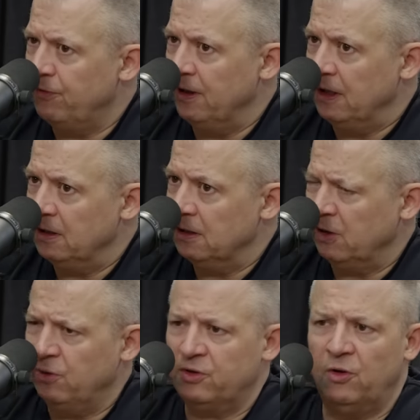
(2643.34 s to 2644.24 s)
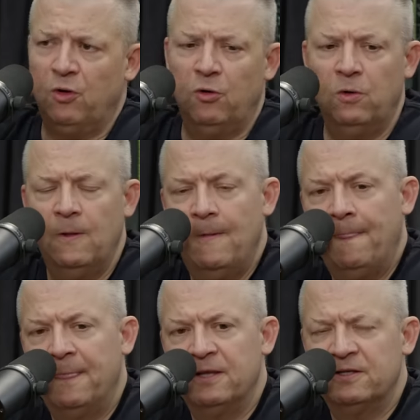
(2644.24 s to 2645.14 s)
thing, like with the whole
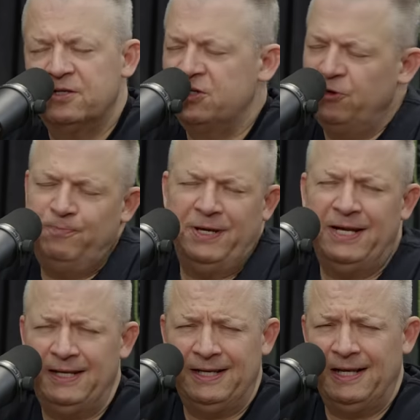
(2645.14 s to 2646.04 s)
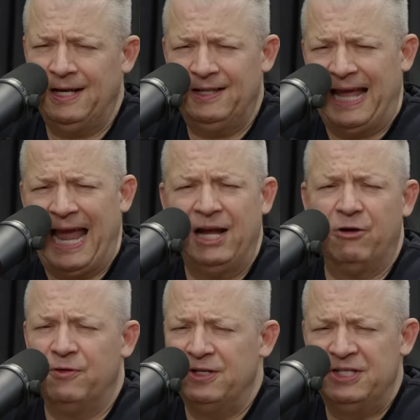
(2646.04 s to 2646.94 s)
stupidity, uh, the
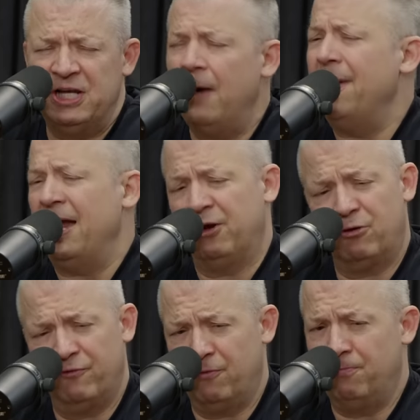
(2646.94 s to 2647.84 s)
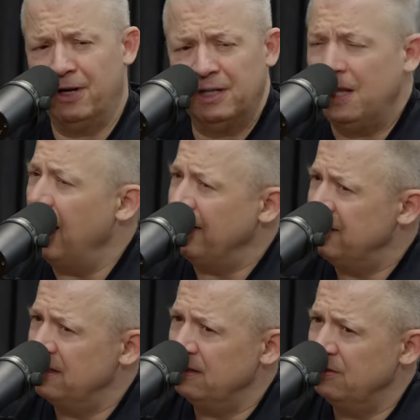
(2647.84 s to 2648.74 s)
anger, the dumb anger over Bud
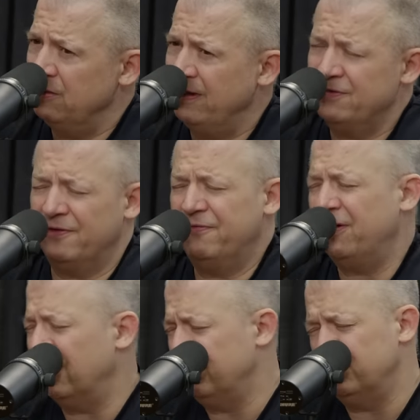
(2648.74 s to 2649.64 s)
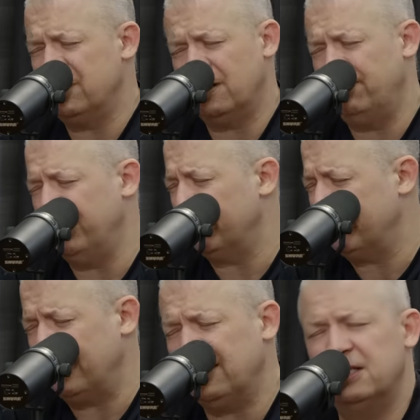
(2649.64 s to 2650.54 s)
Light. Who gives a fuck? Who's on a beer
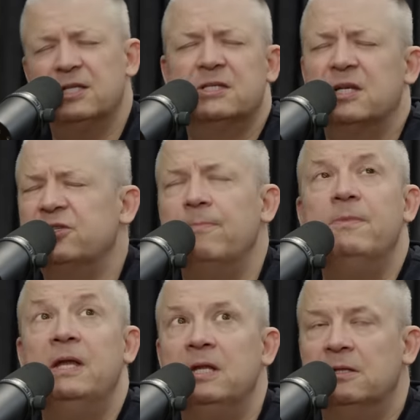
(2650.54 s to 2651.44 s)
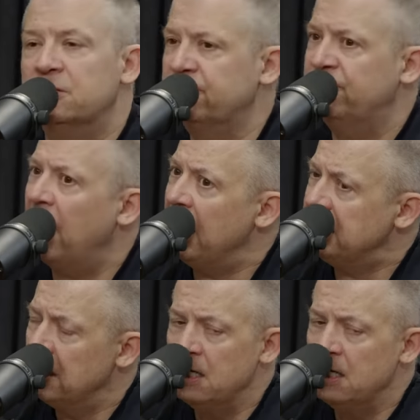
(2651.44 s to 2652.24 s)
can? Like it's just such a meaningless fight.